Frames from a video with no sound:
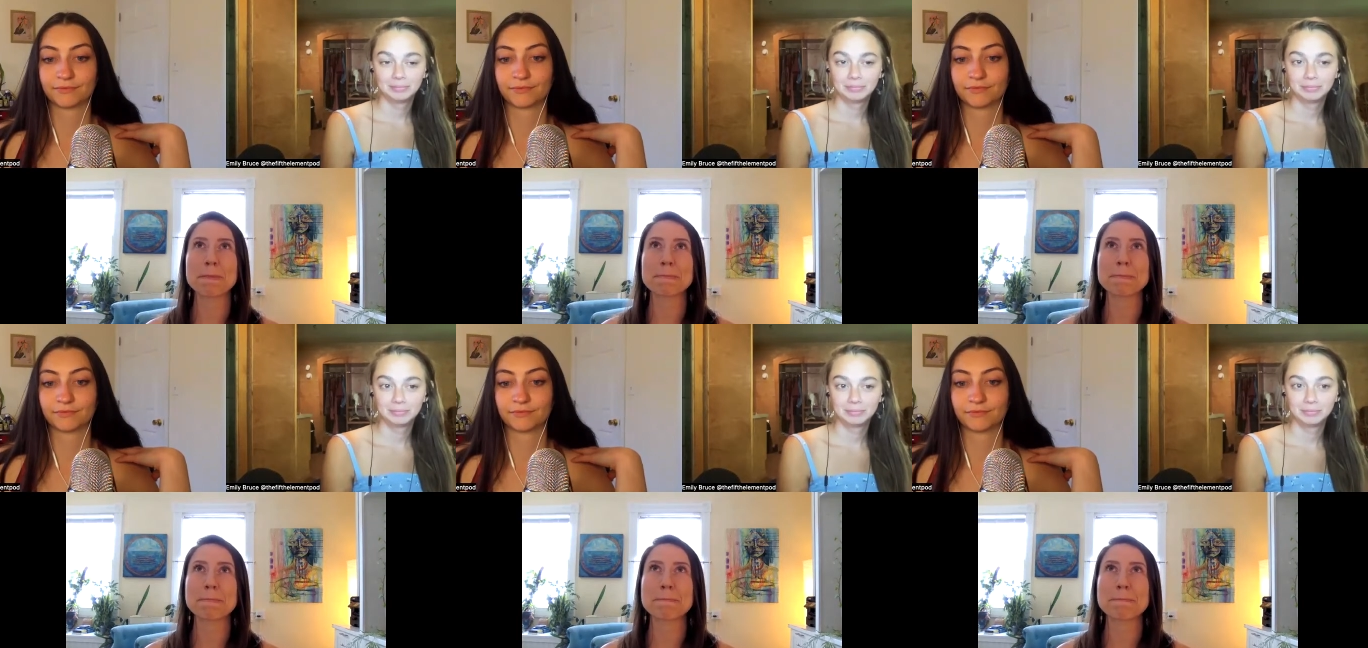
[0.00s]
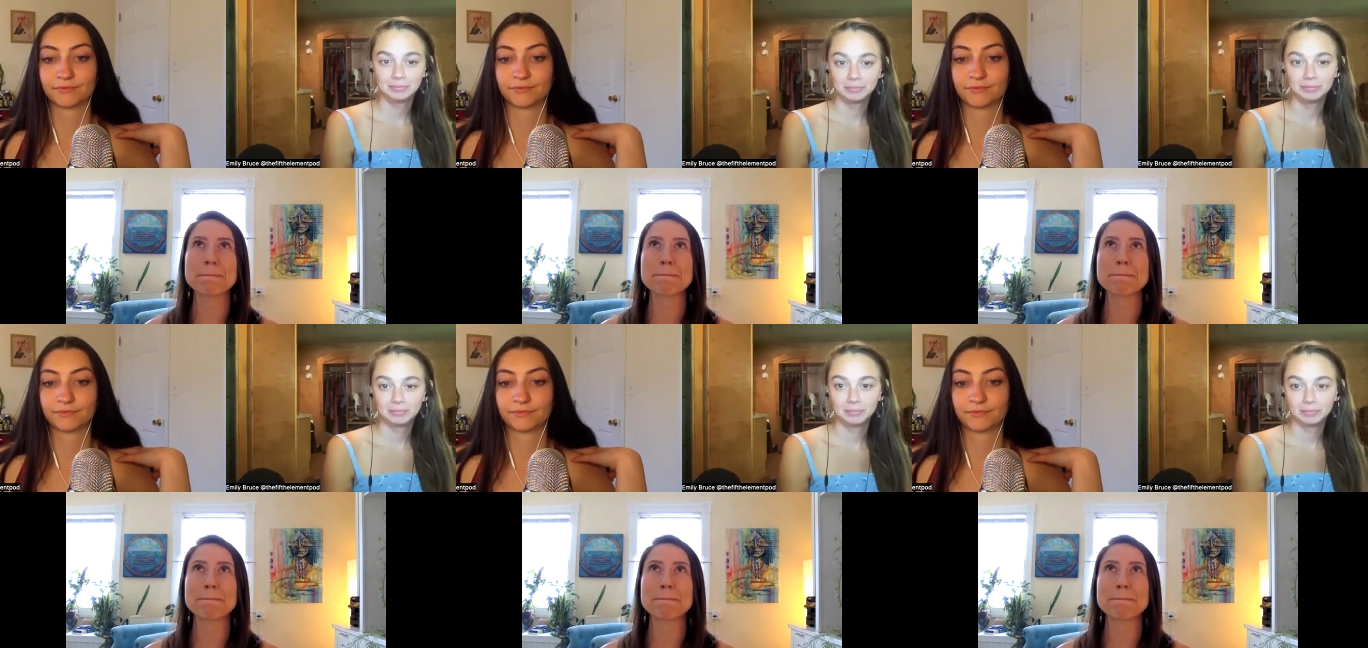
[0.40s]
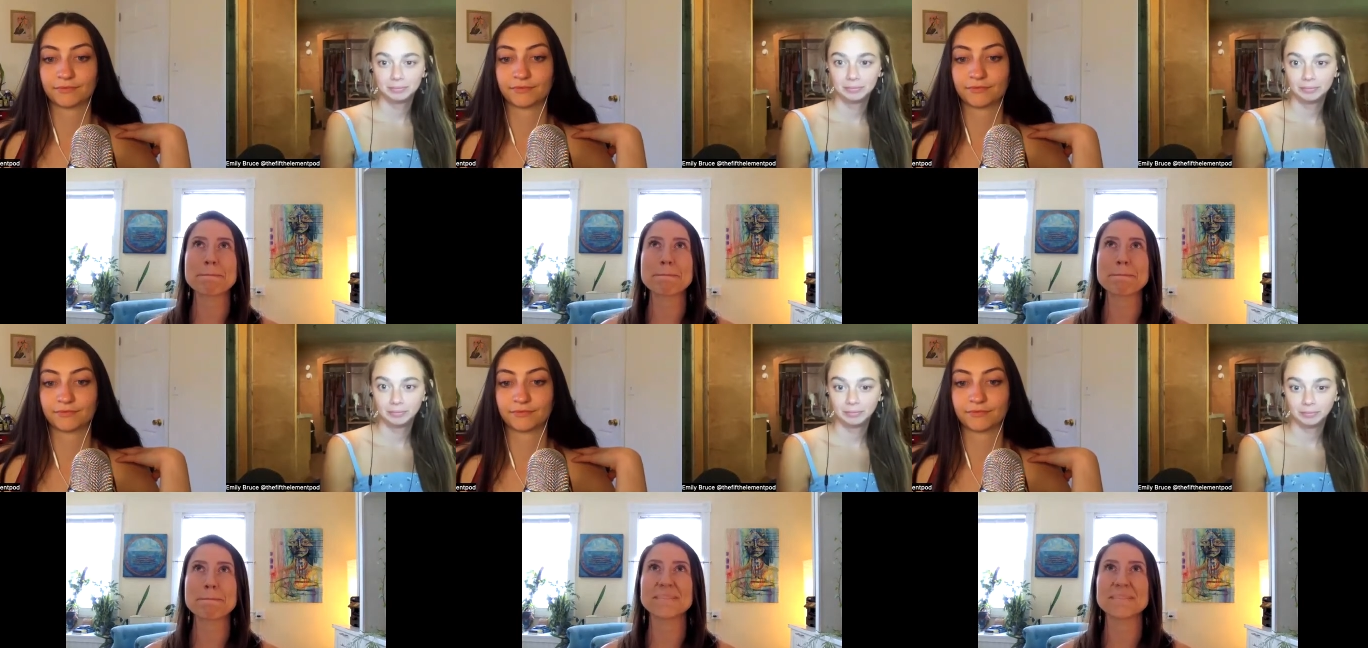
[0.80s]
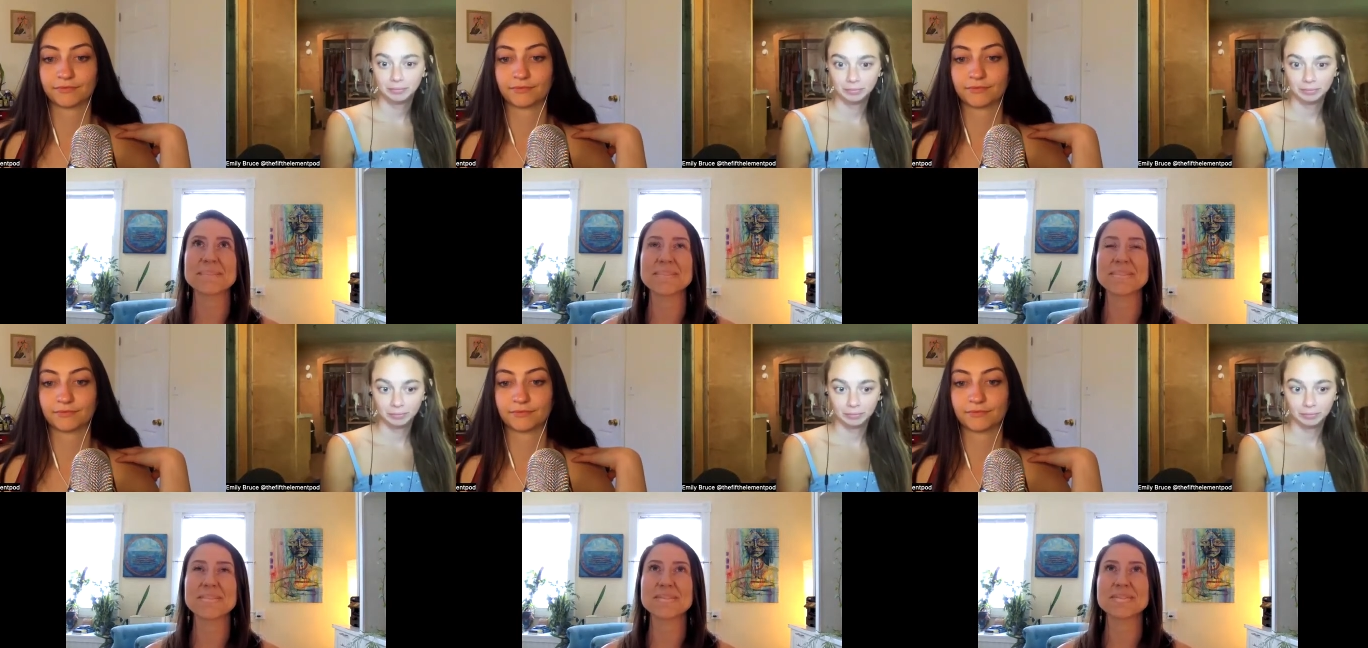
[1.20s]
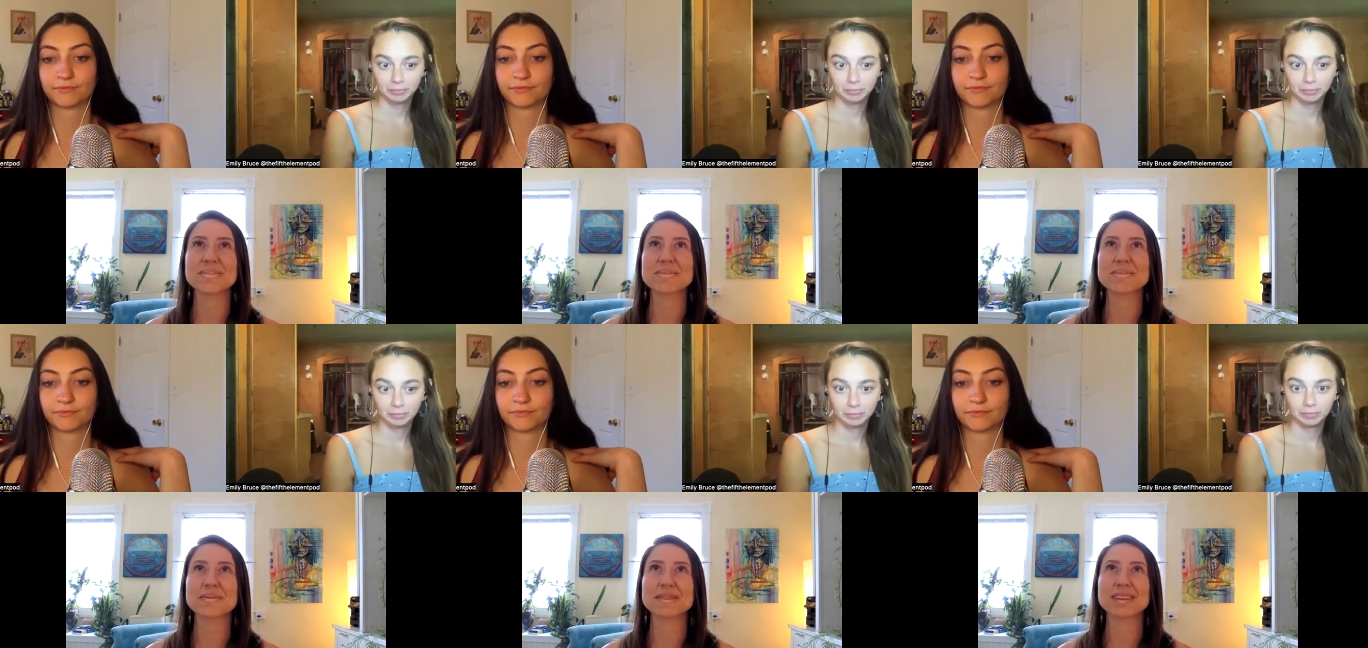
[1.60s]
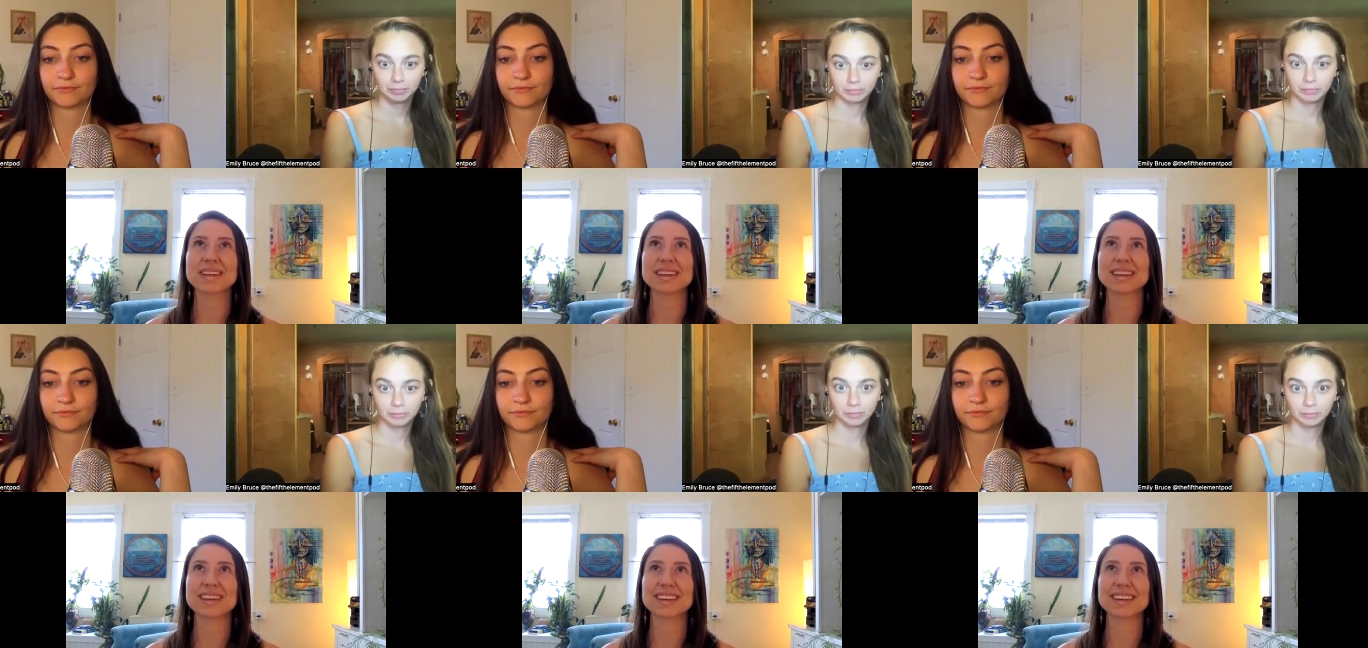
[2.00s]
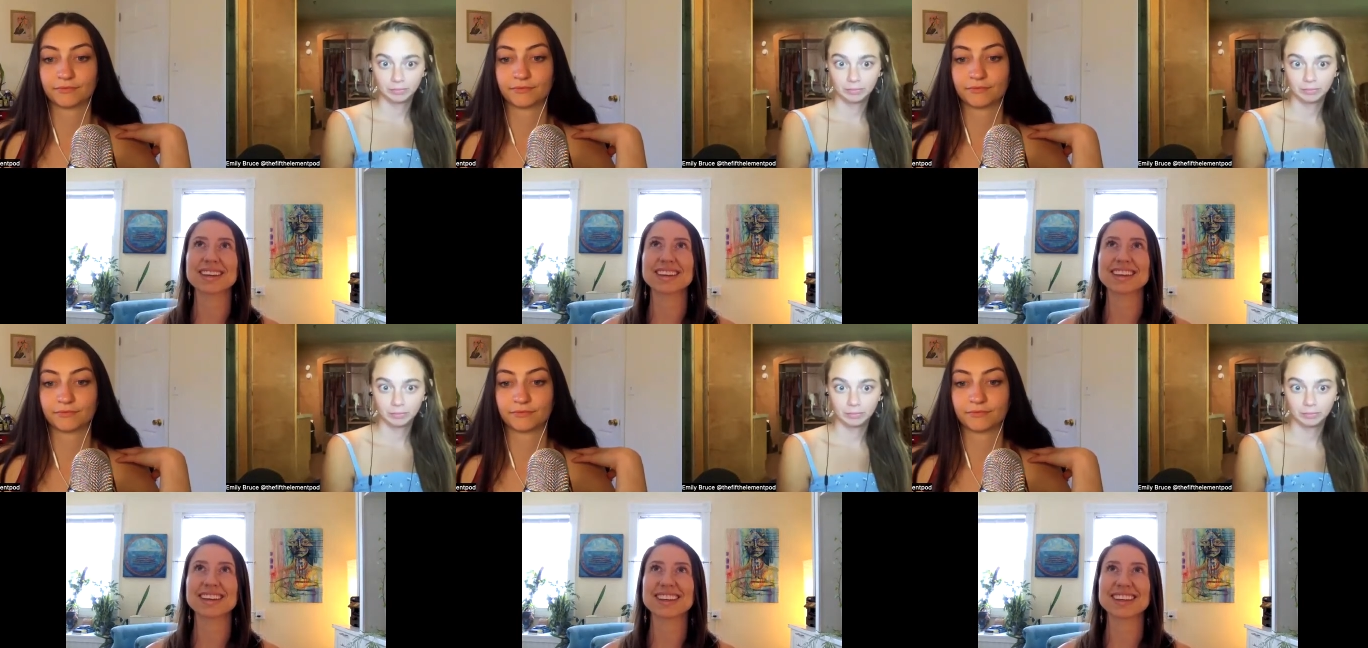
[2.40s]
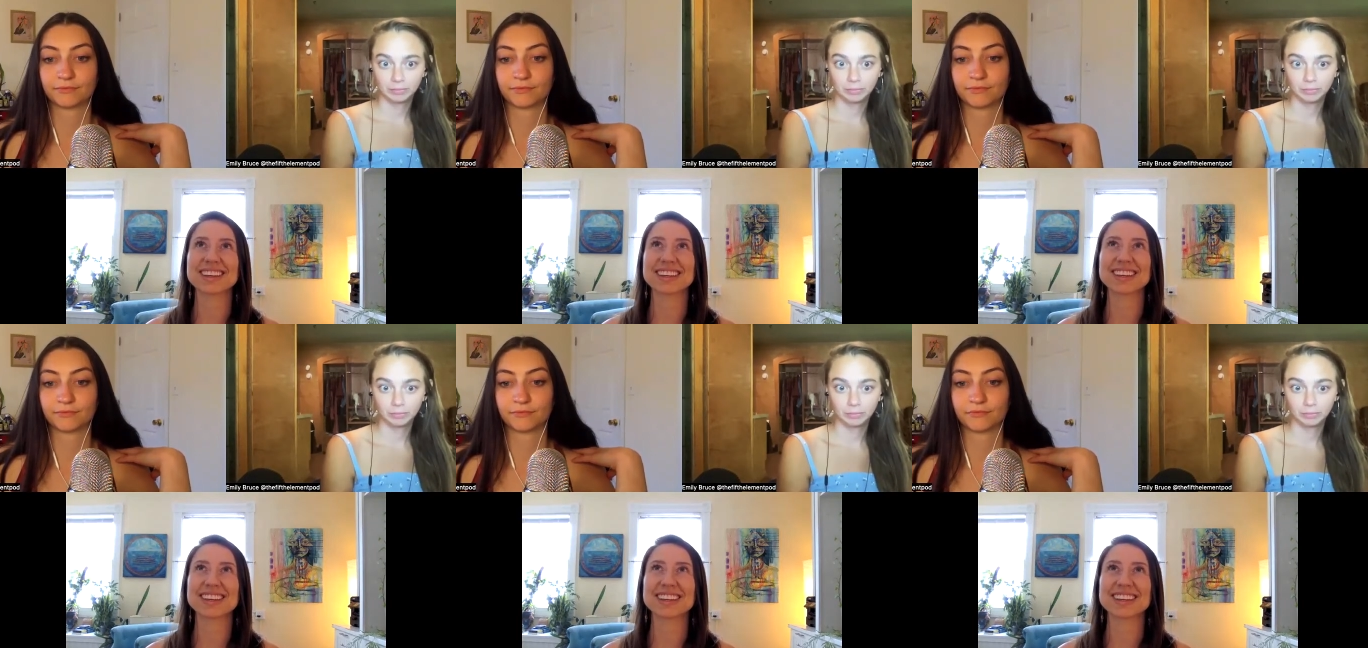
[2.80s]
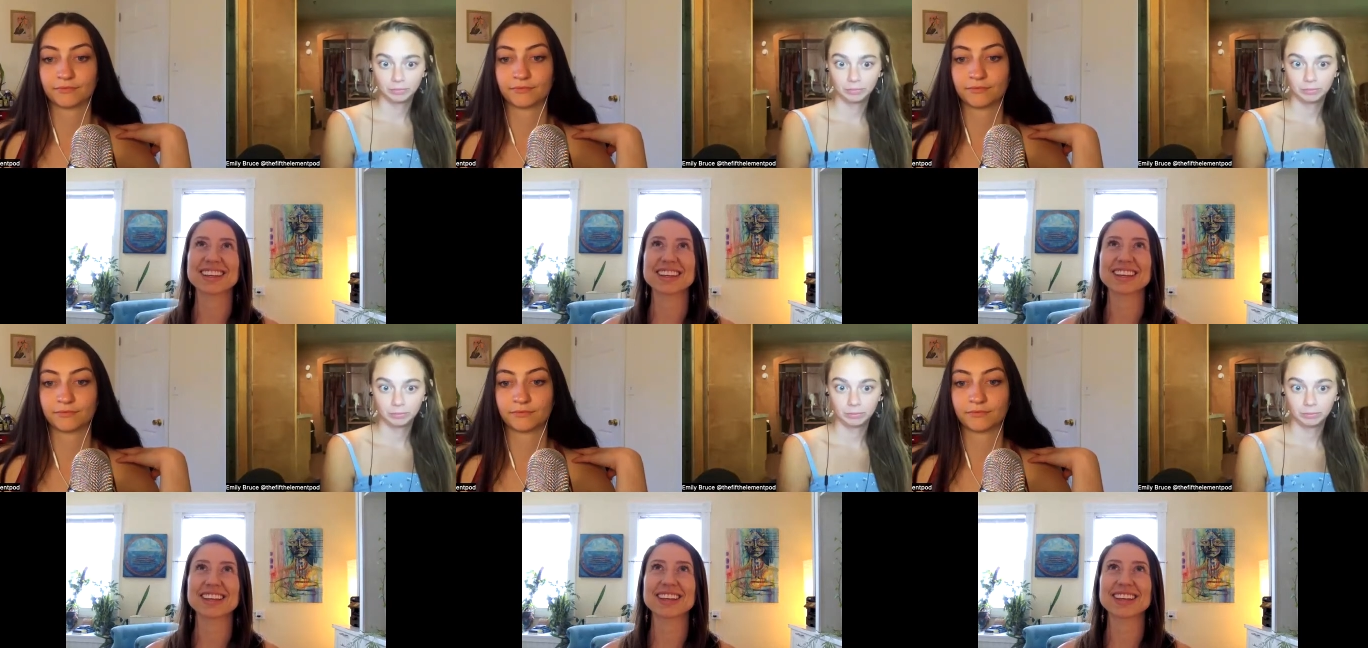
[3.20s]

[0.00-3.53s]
Nothing is said.